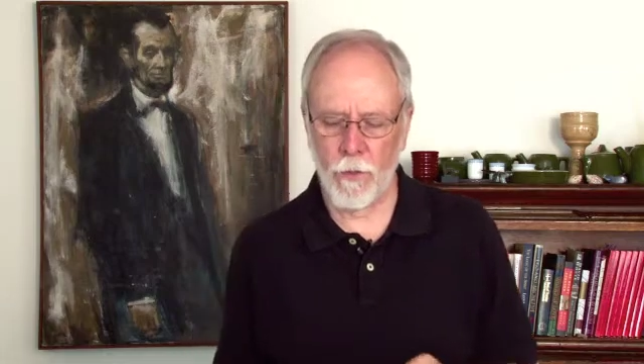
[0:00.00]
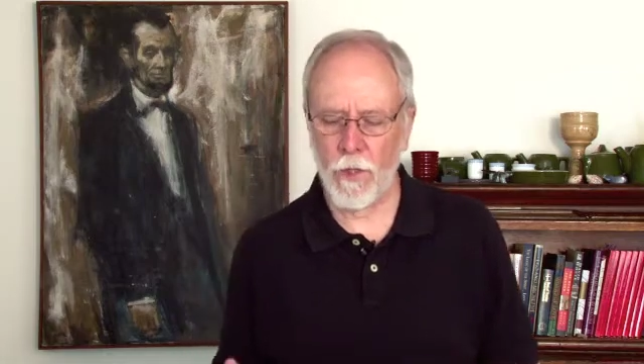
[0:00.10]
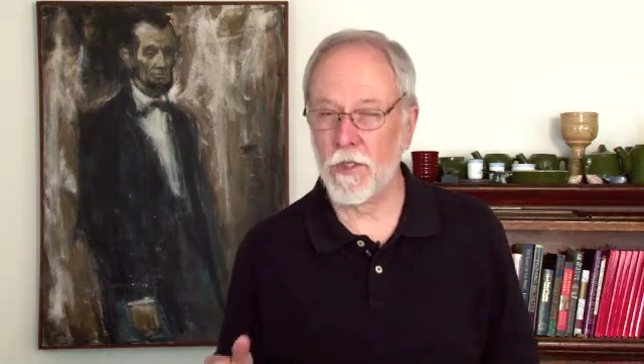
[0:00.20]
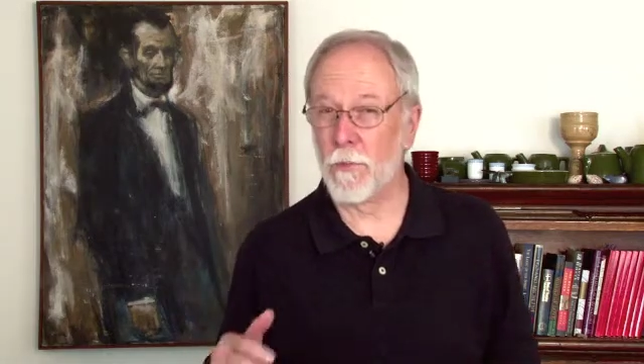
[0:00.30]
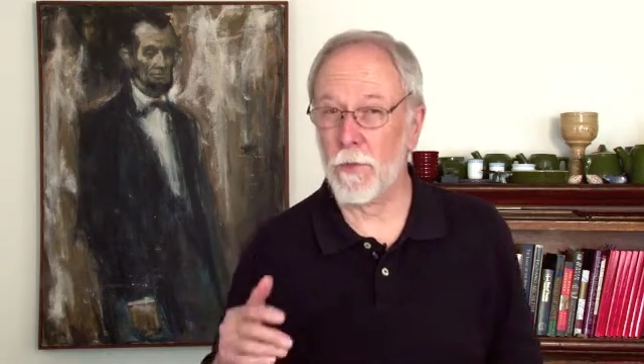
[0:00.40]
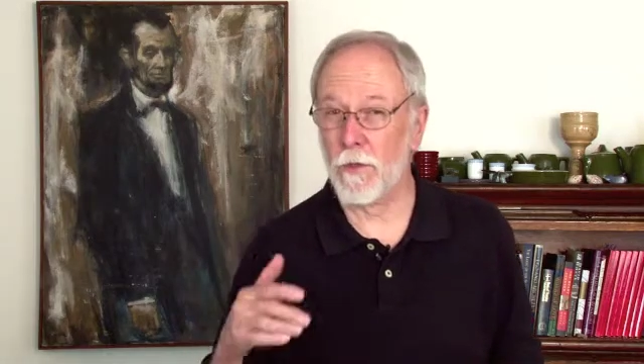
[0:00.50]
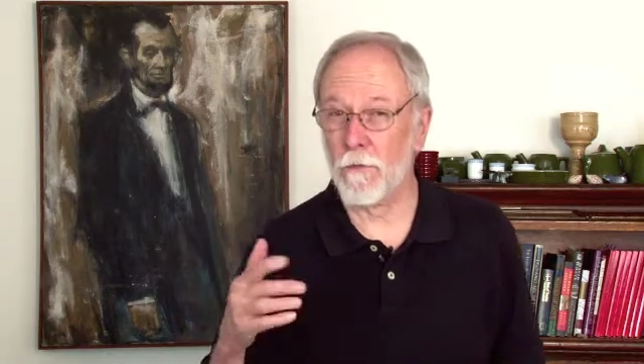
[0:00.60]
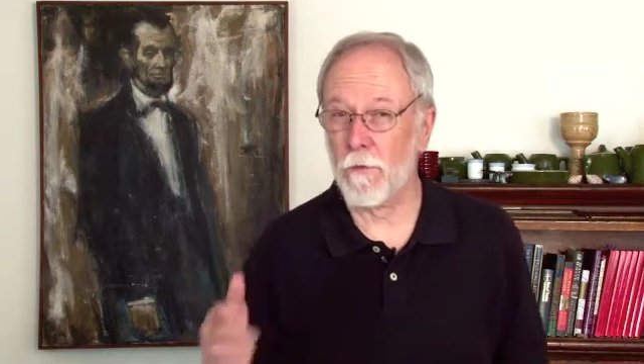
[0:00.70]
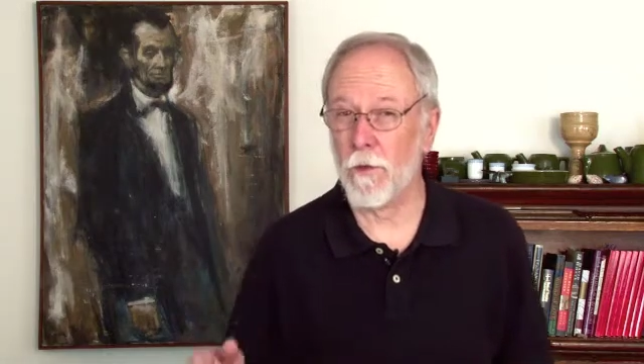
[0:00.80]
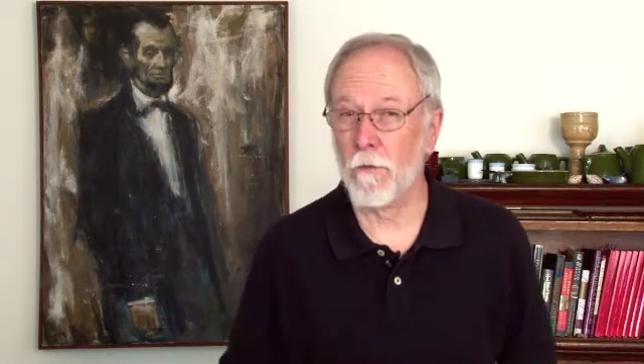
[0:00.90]
who wants to put the
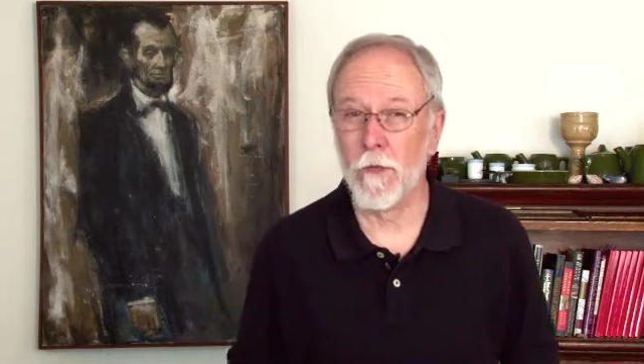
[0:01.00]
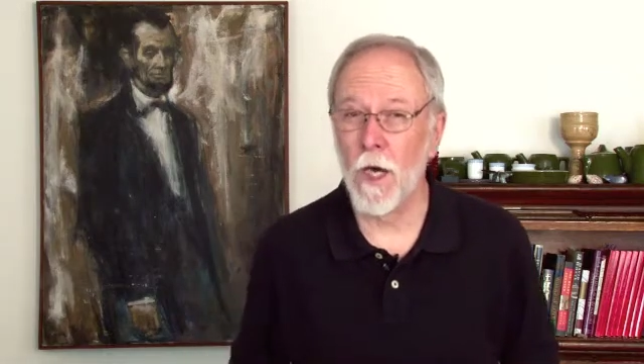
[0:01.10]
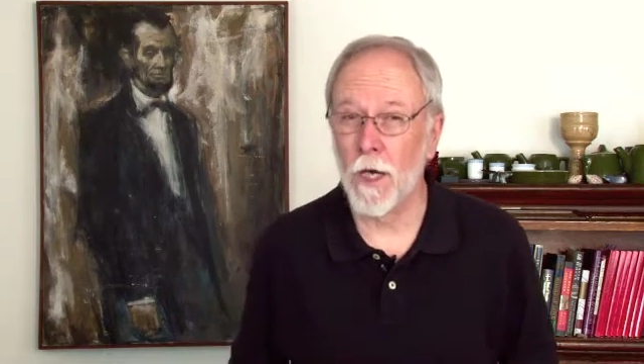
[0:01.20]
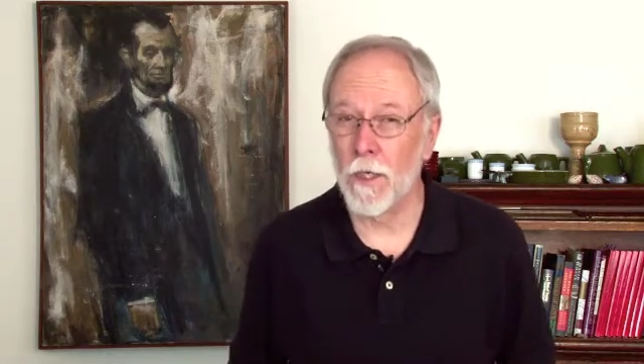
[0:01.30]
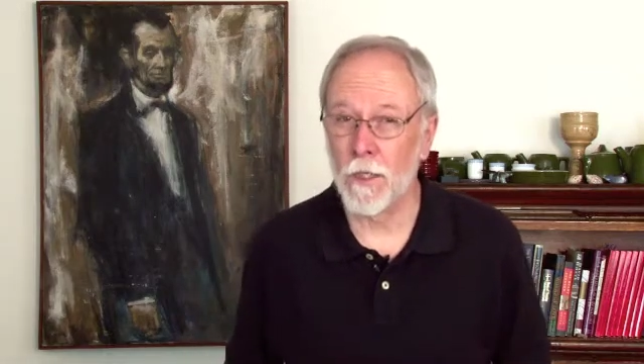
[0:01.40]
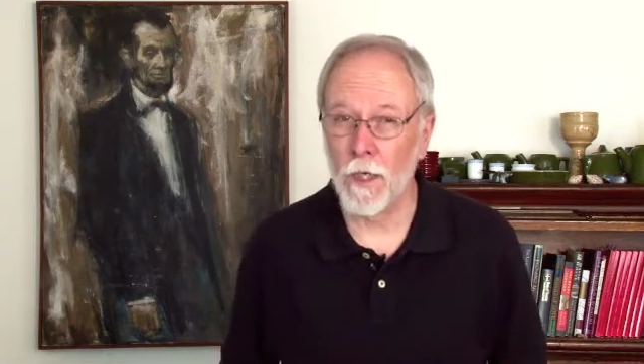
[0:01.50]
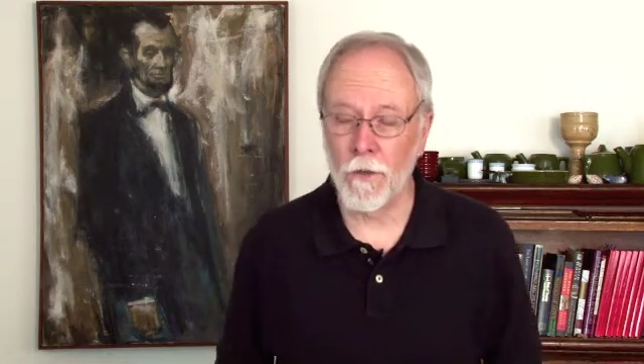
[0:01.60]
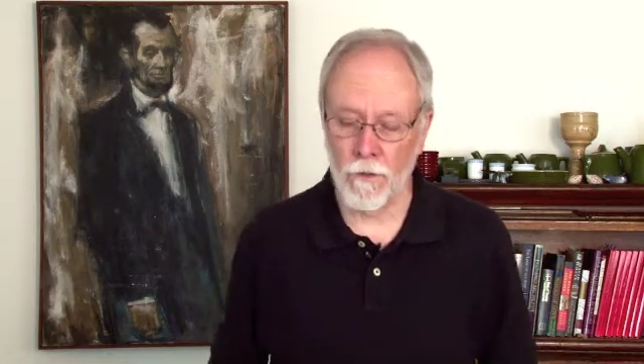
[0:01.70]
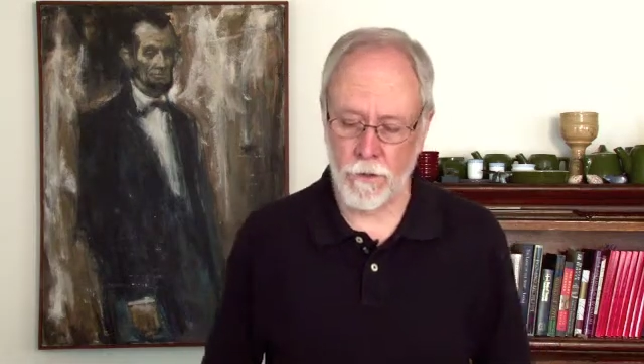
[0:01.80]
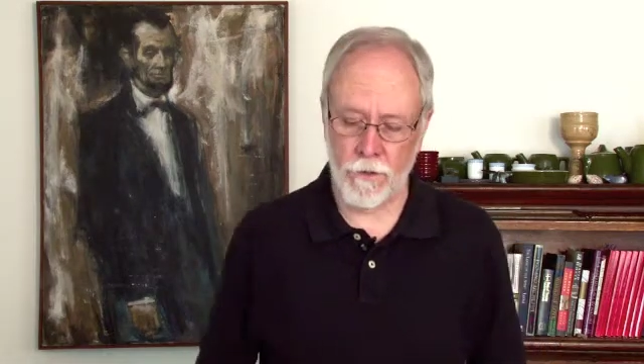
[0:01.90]
fear of God into
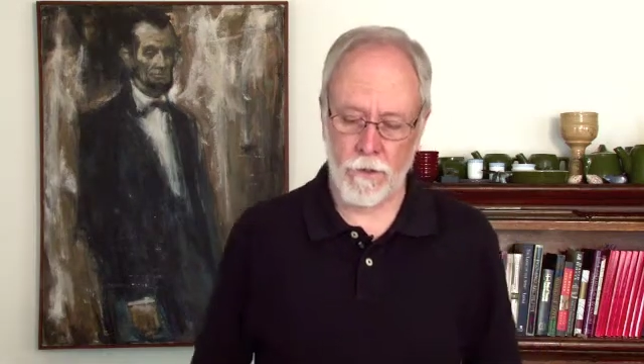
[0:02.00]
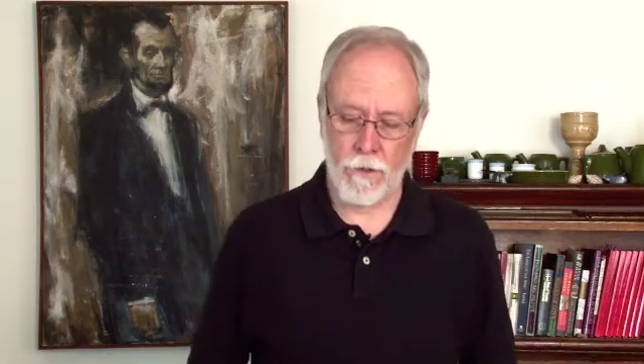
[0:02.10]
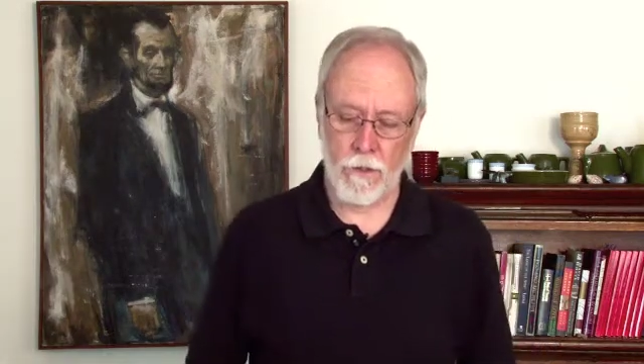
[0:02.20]
others.